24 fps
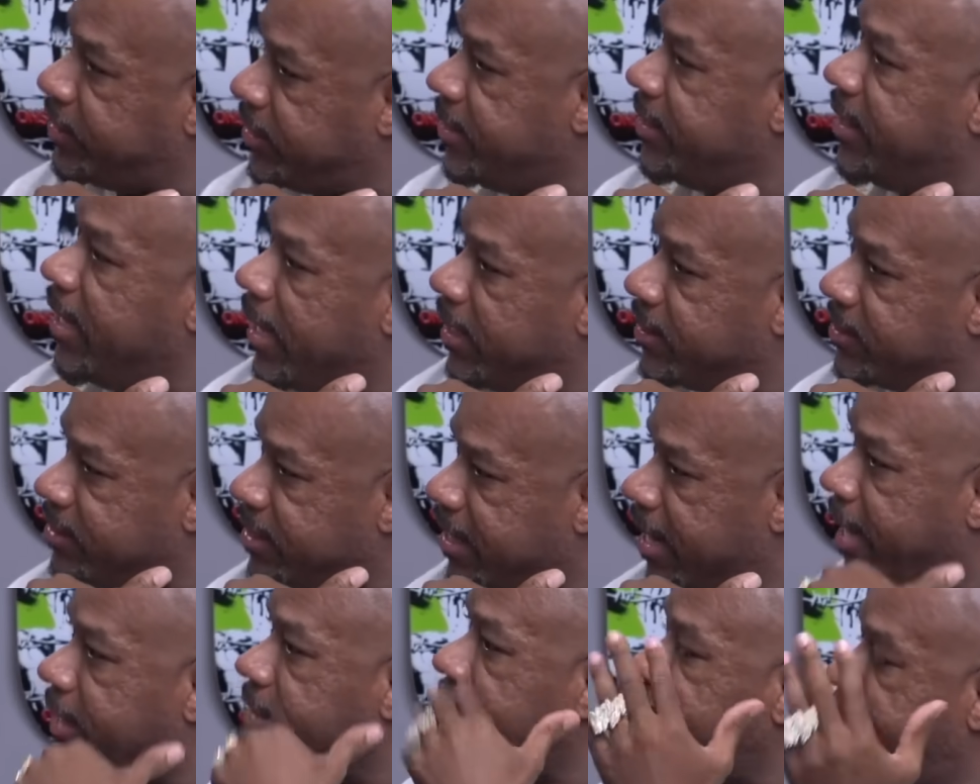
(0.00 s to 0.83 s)
got
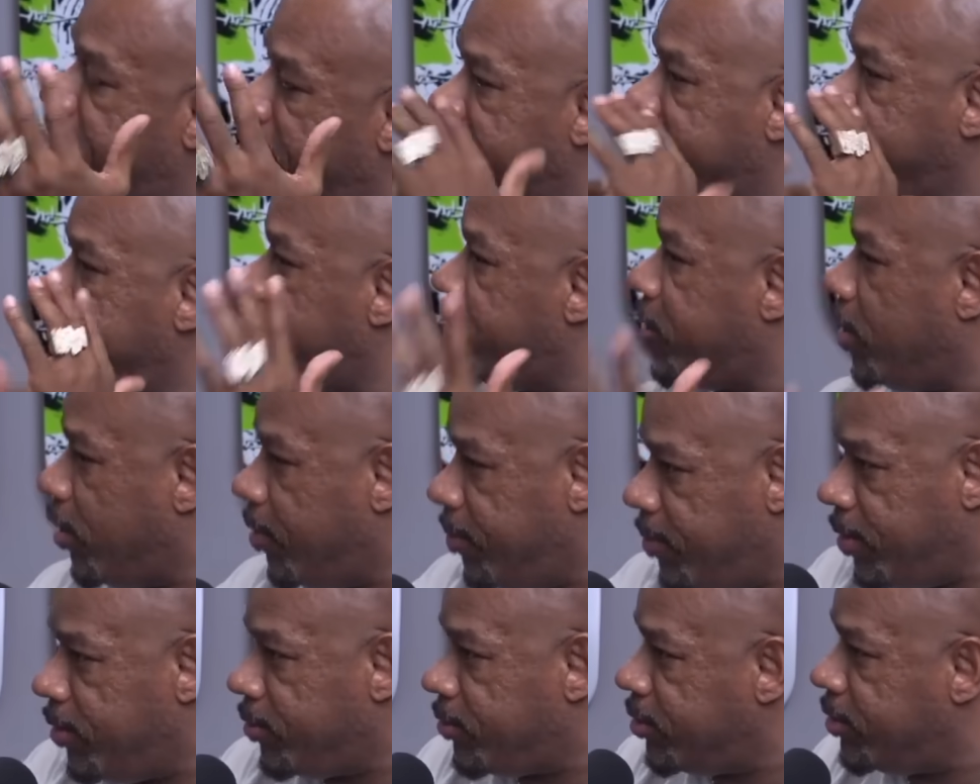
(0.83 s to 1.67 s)
snatched. Pesci turned
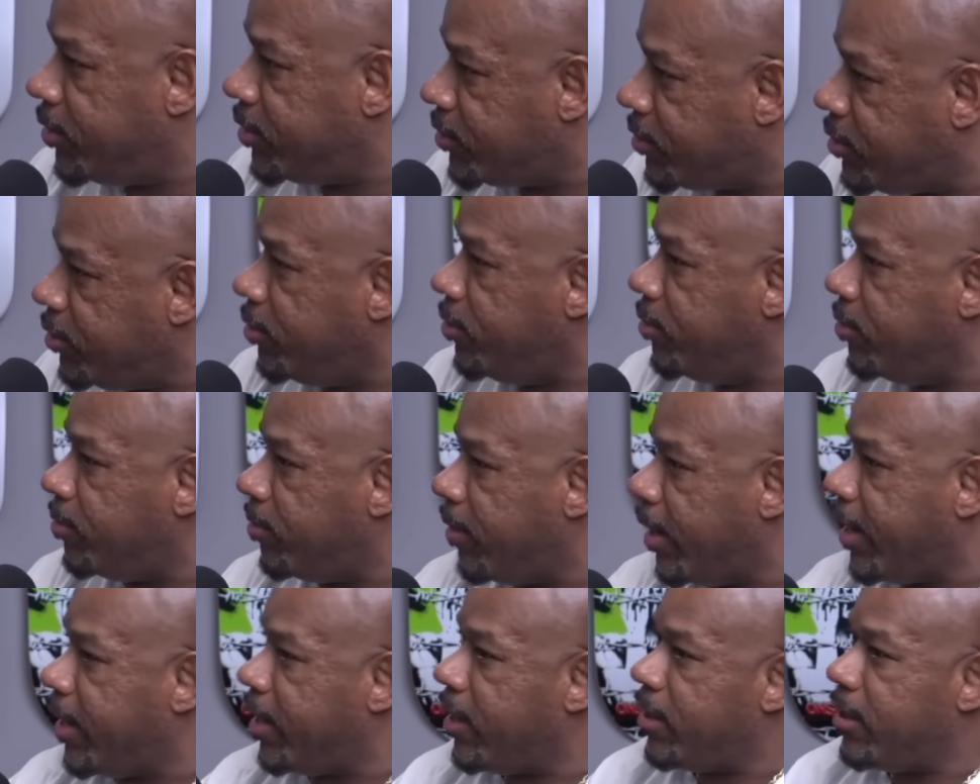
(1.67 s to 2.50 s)
me onto this dude,
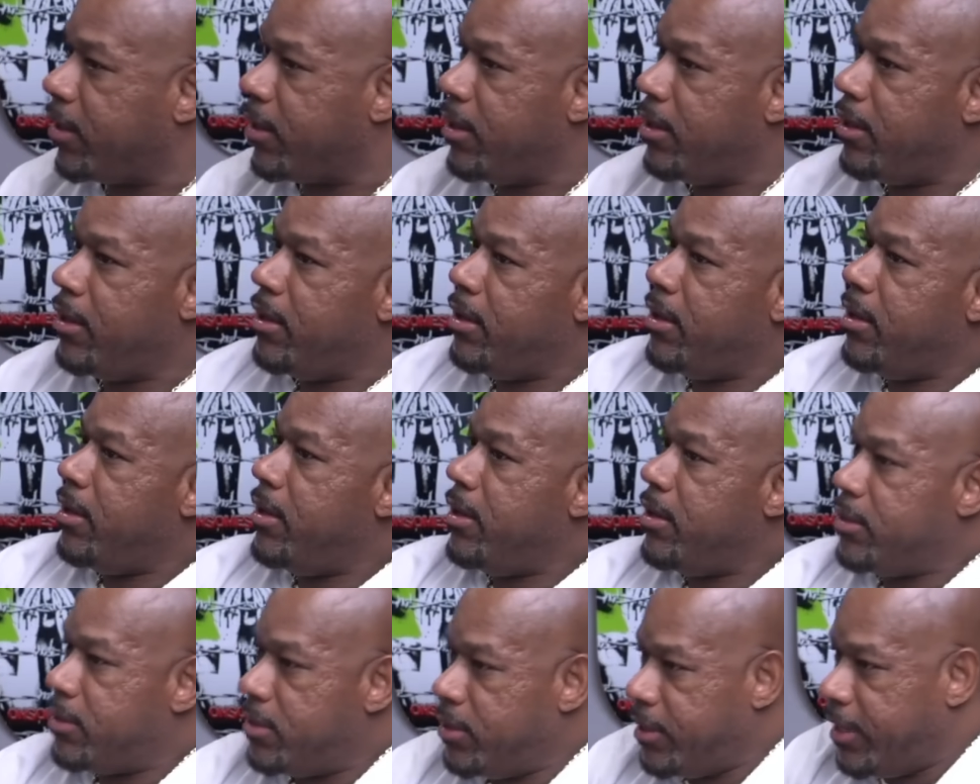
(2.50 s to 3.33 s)
right?
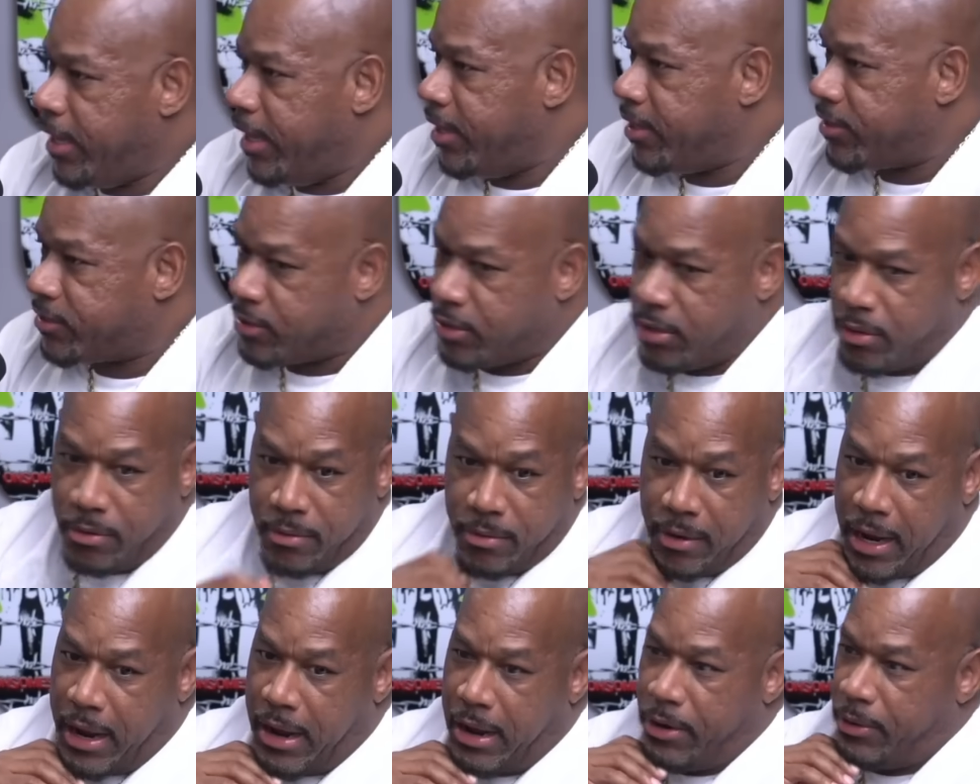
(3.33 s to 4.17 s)
To get it, so
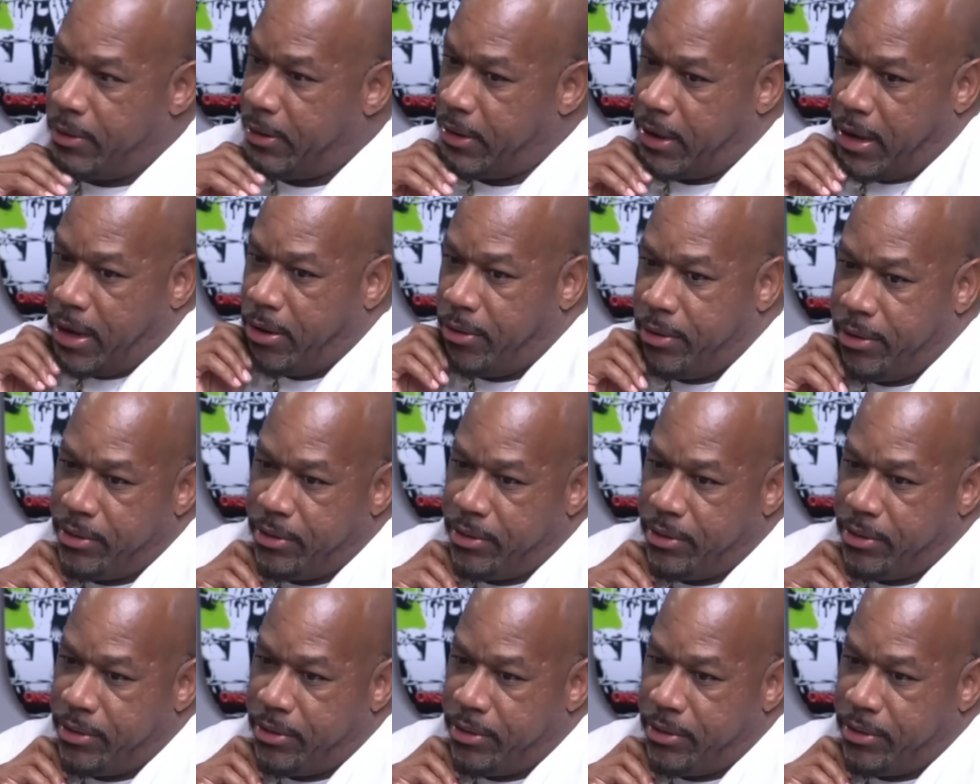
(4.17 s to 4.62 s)
I don't, I don't, you